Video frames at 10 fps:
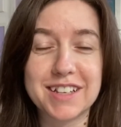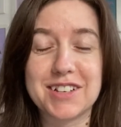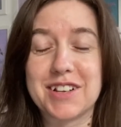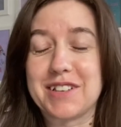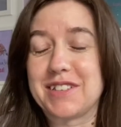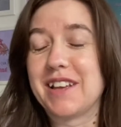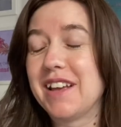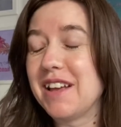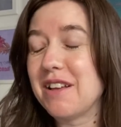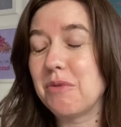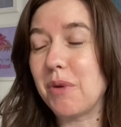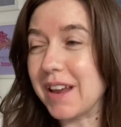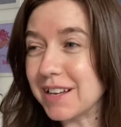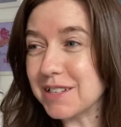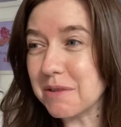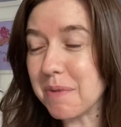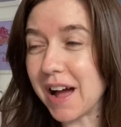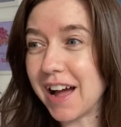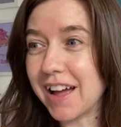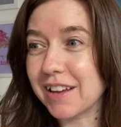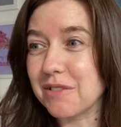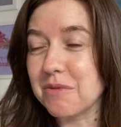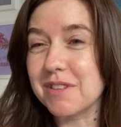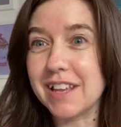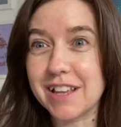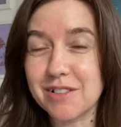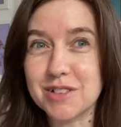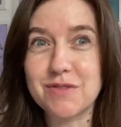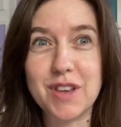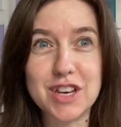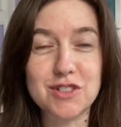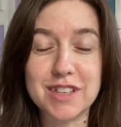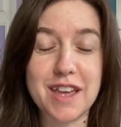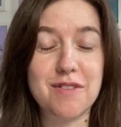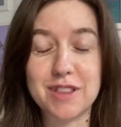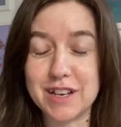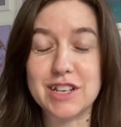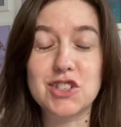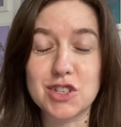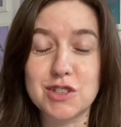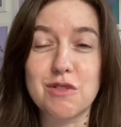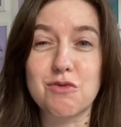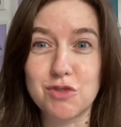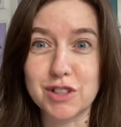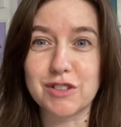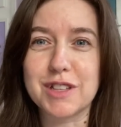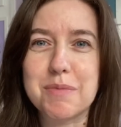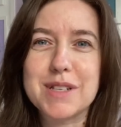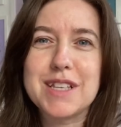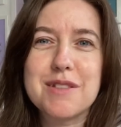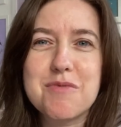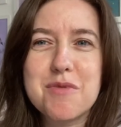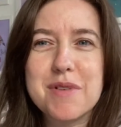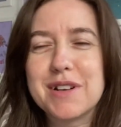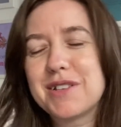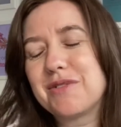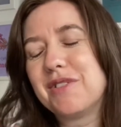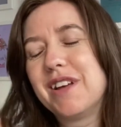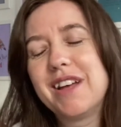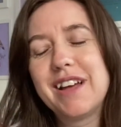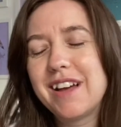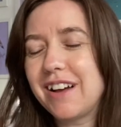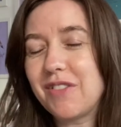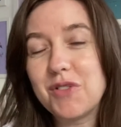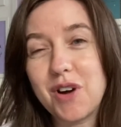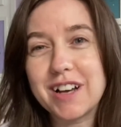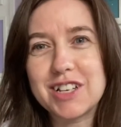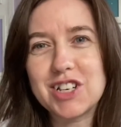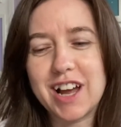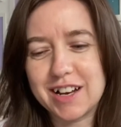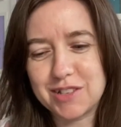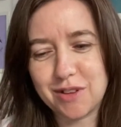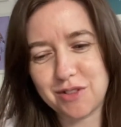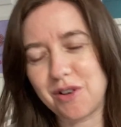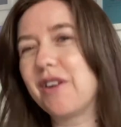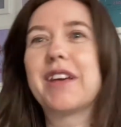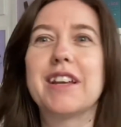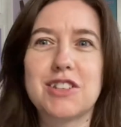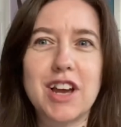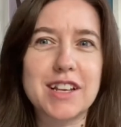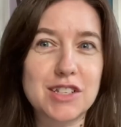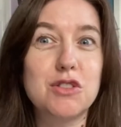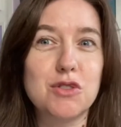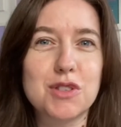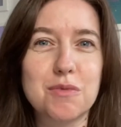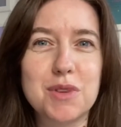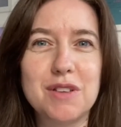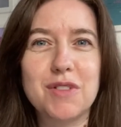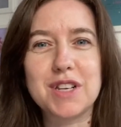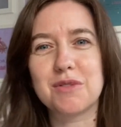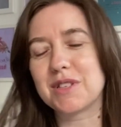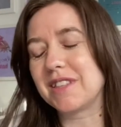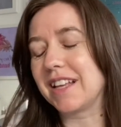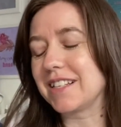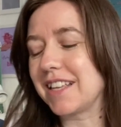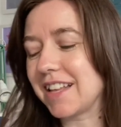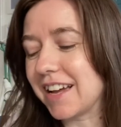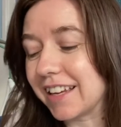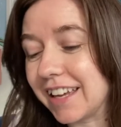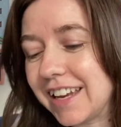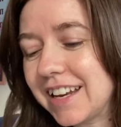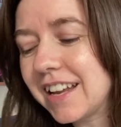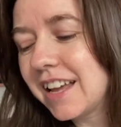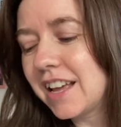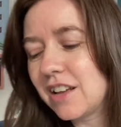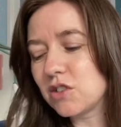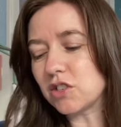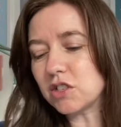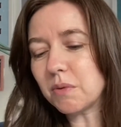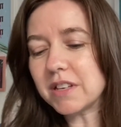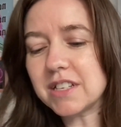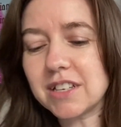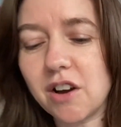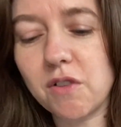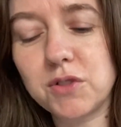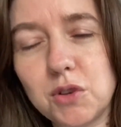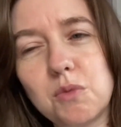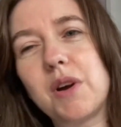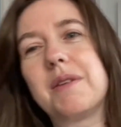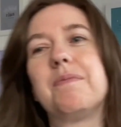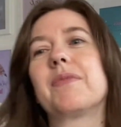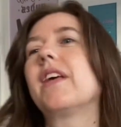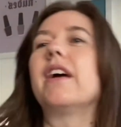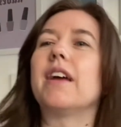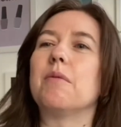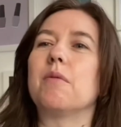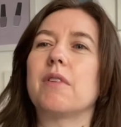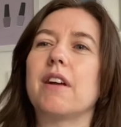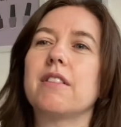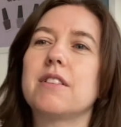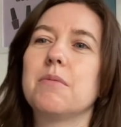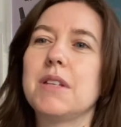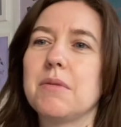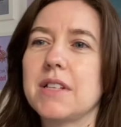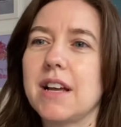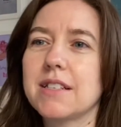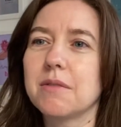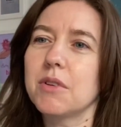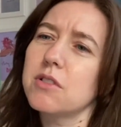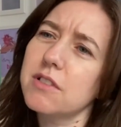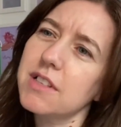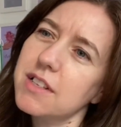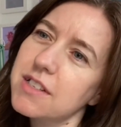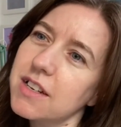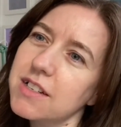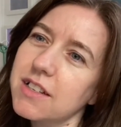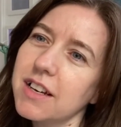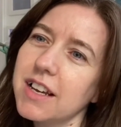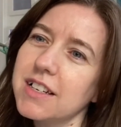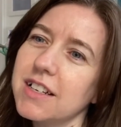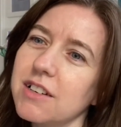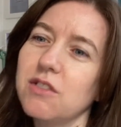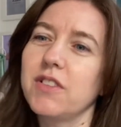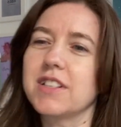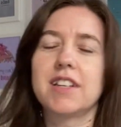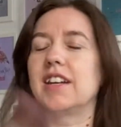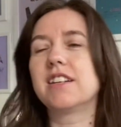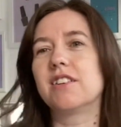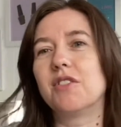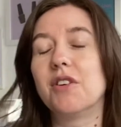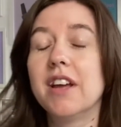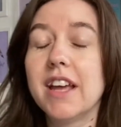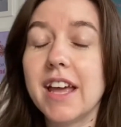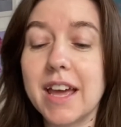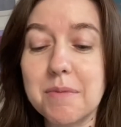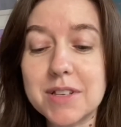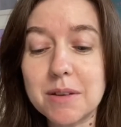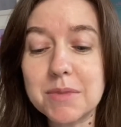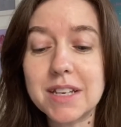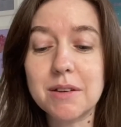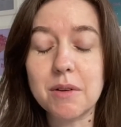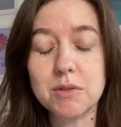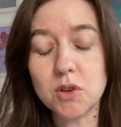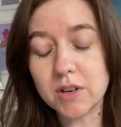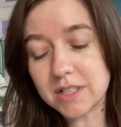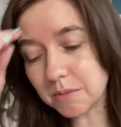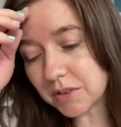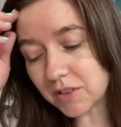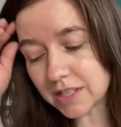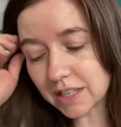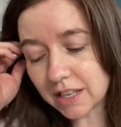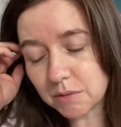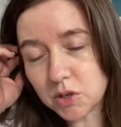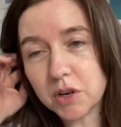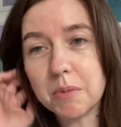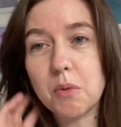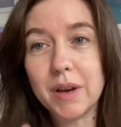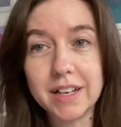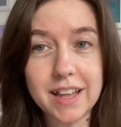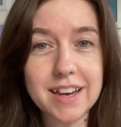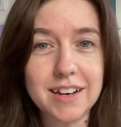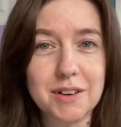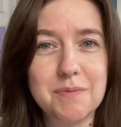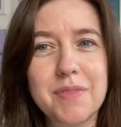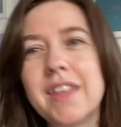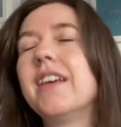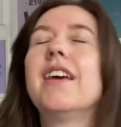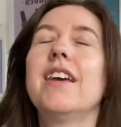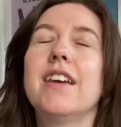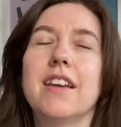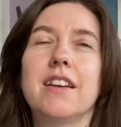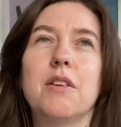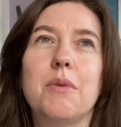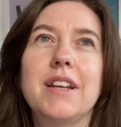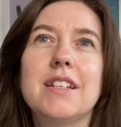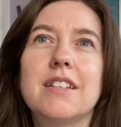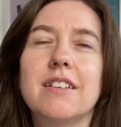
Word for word: just weddings are back, you know, with nails, facials, everything. It's just really, really busy at the moment. So I've not had a chance. So I thought I'll get a chance to do some videos and things like that again. So I just wanted to start off doing one. Um, somebody was asking me, so is that saying it's connected? I don't know if that's connected or not. Um, somebody, I was talking to somebody recently and they were talking about winged liner. Now winged